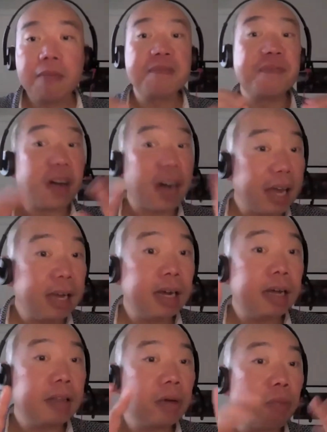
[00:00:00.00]

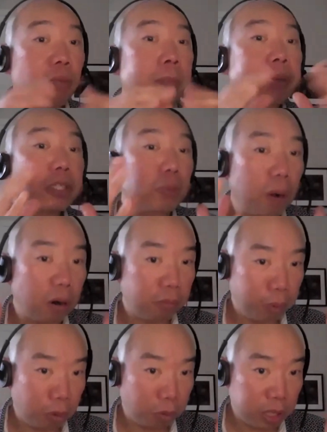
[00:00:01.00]
via the repertoire
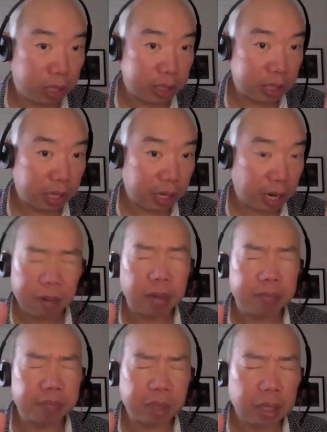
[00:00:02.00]
of proteins that are